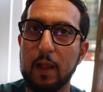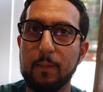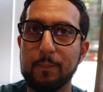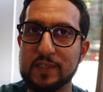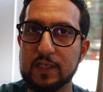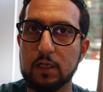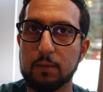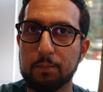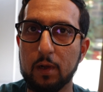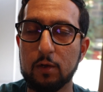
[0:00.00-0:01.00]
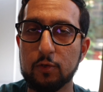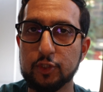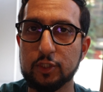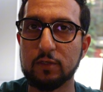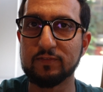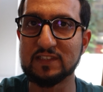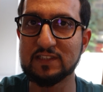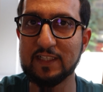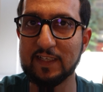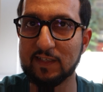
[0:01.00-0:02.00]
at a particular portion of a
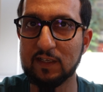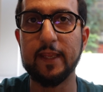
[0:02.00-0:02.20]
scene,